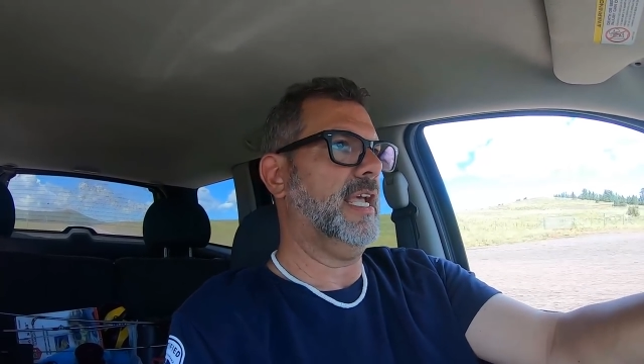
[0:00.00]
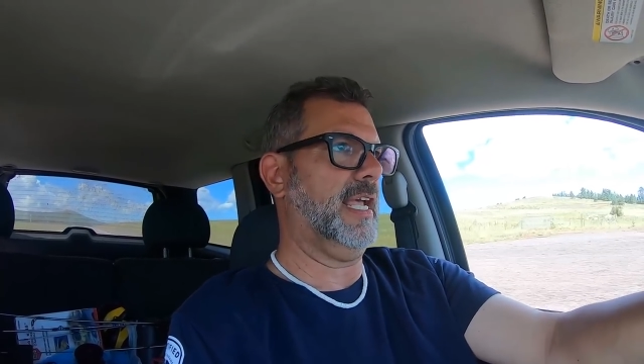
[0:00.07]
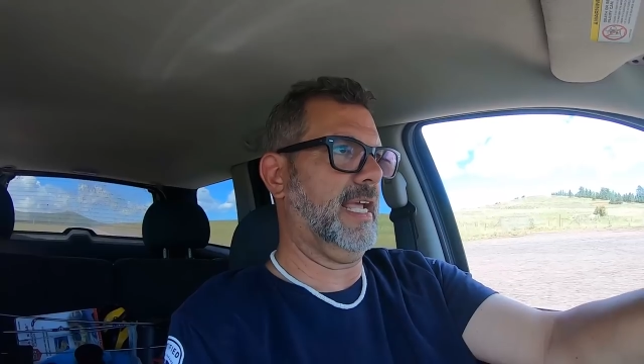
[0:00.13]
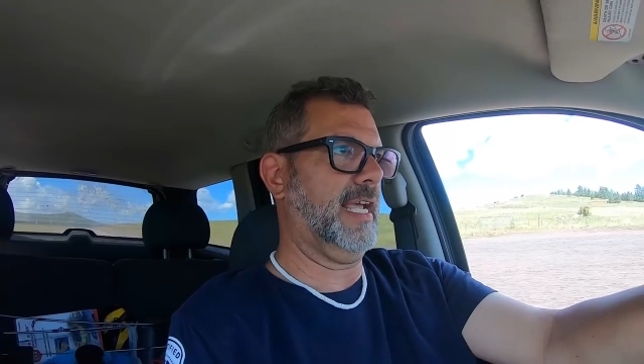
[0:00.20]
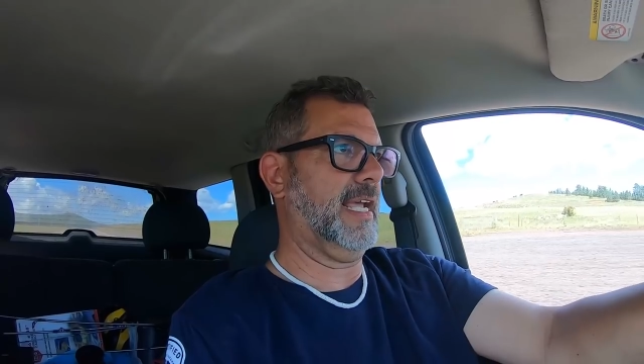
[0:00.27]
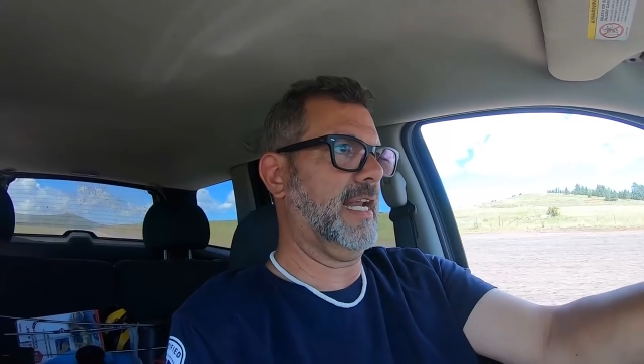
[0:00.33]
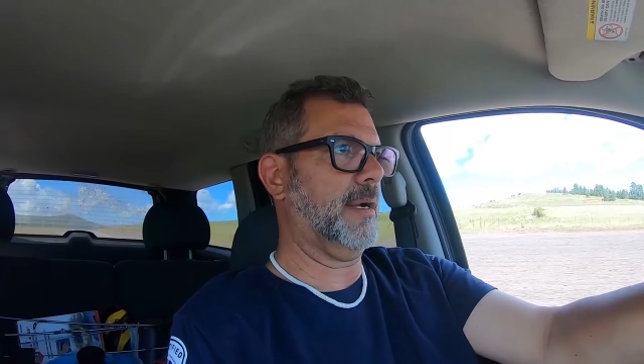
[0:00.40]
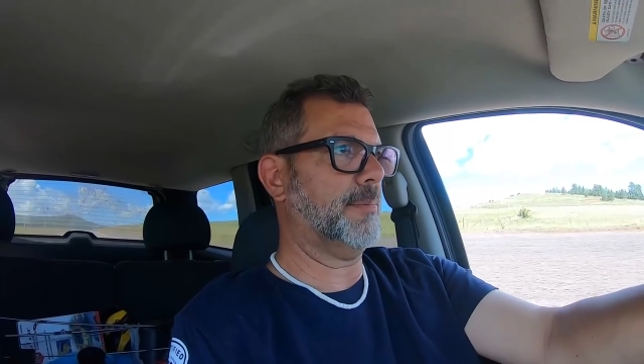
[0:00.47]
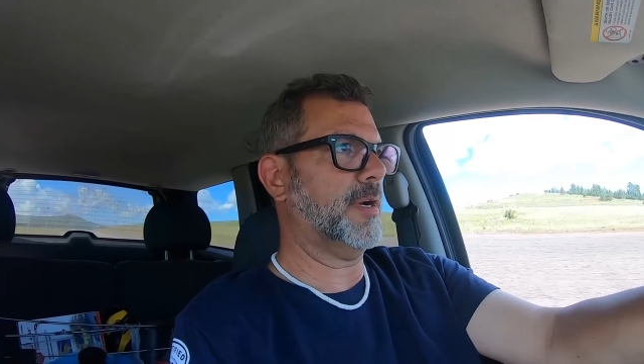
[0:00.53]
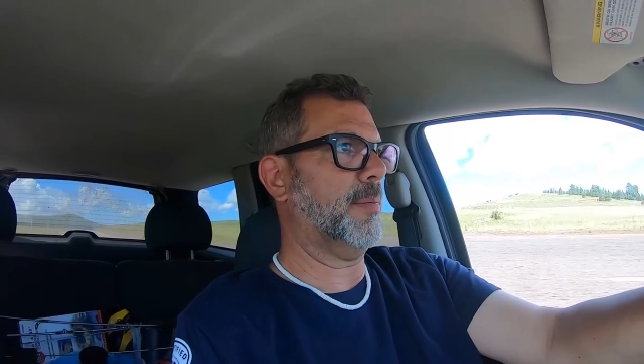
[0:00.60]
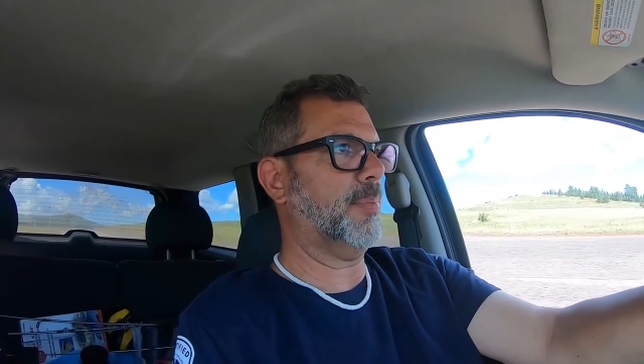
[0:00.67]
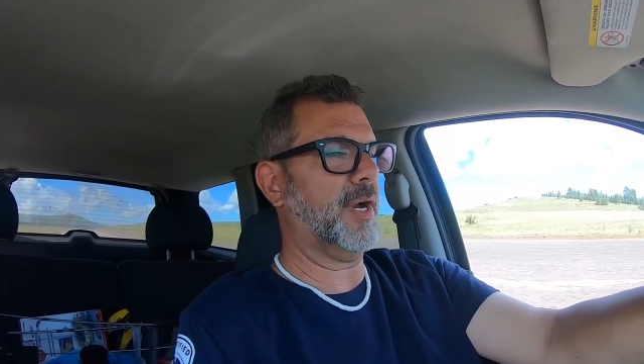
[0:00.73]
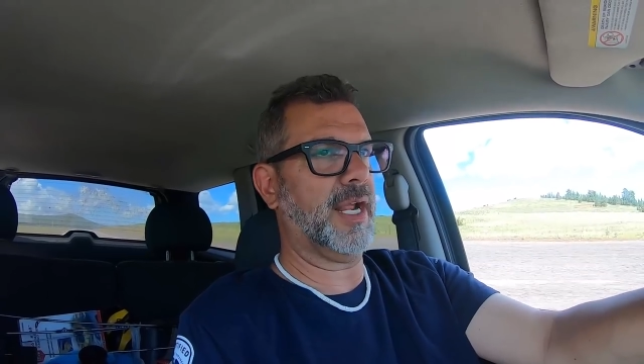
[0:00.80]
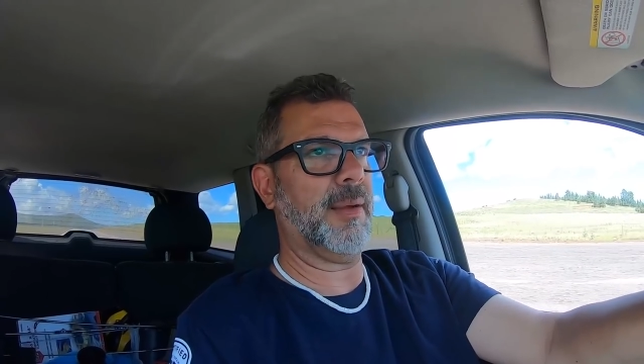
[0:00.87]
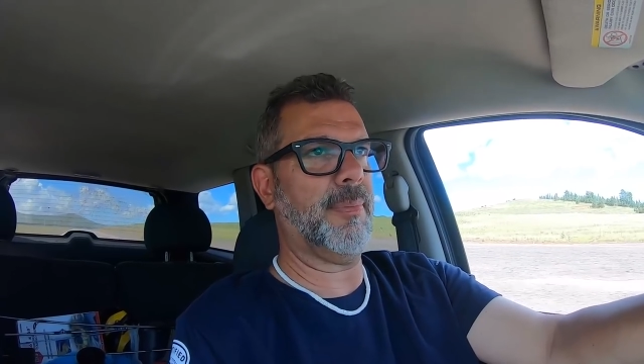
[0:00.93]
and I'm
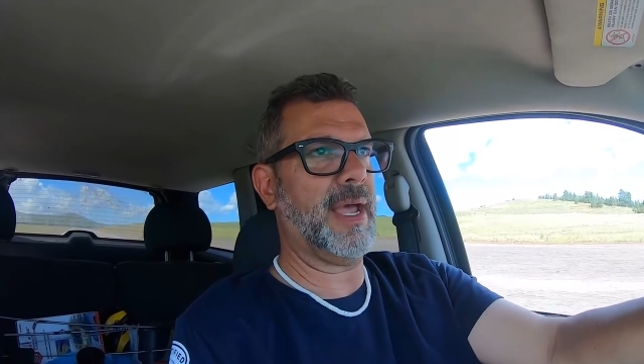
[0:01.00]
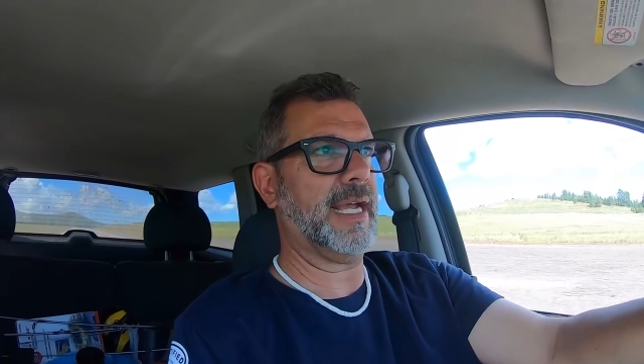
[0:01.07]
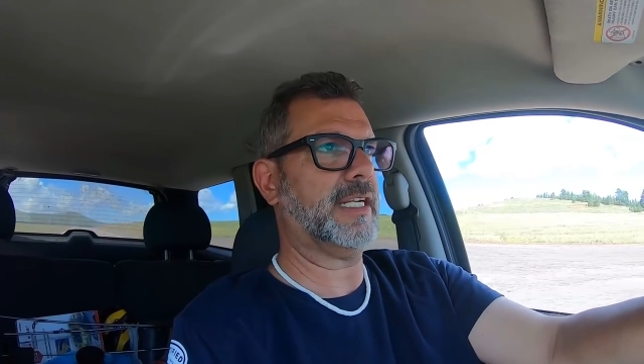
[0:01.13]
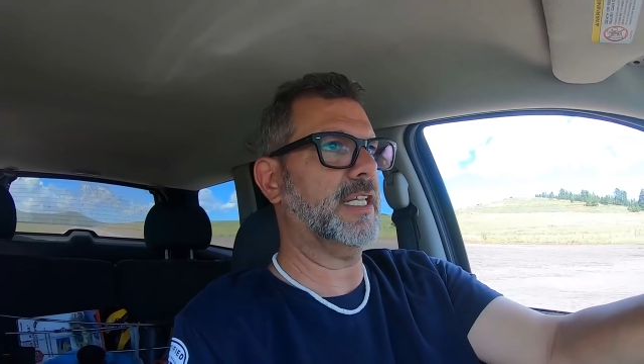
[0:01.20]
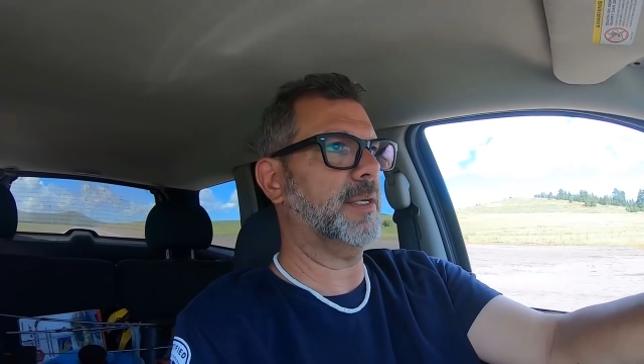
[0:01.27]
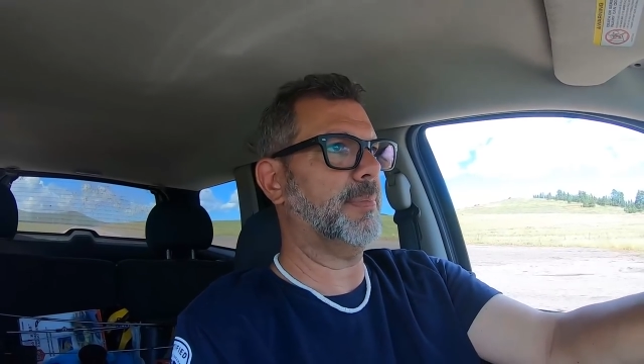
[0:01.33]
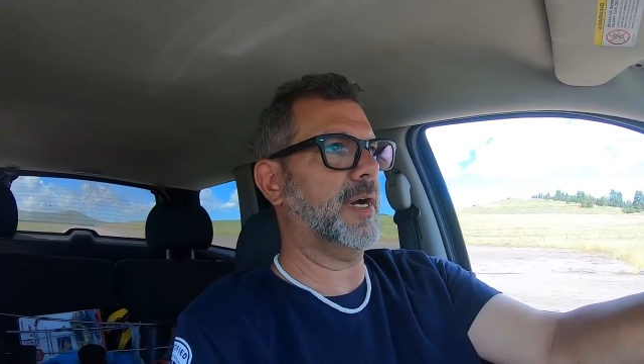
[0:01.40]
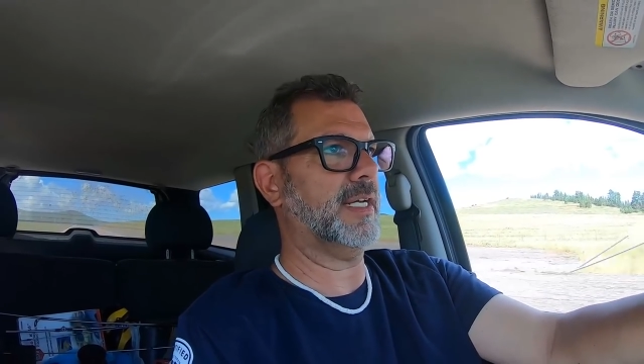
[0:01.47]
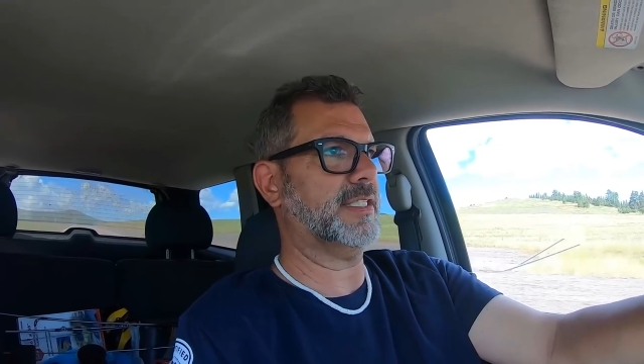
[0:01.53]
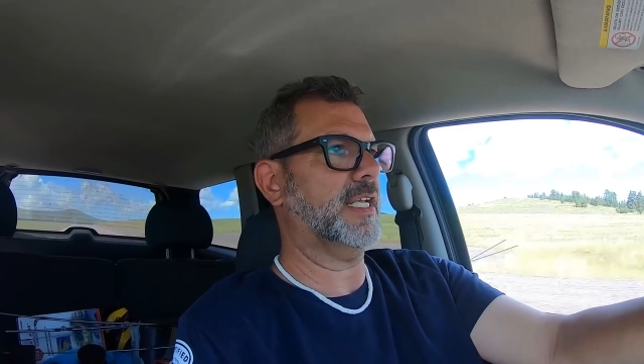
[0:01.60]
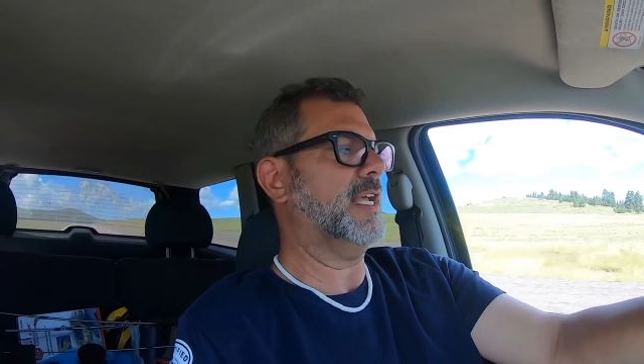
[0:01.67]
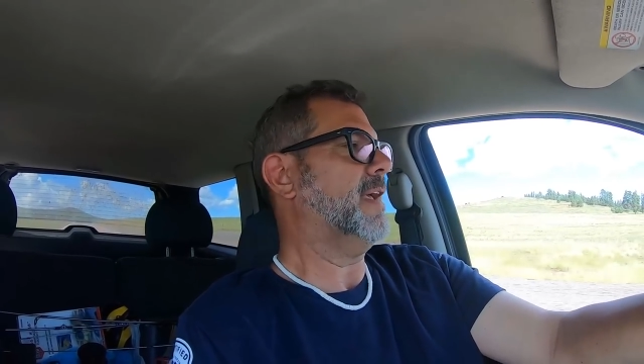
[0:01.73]
gonna bring it back to the bus.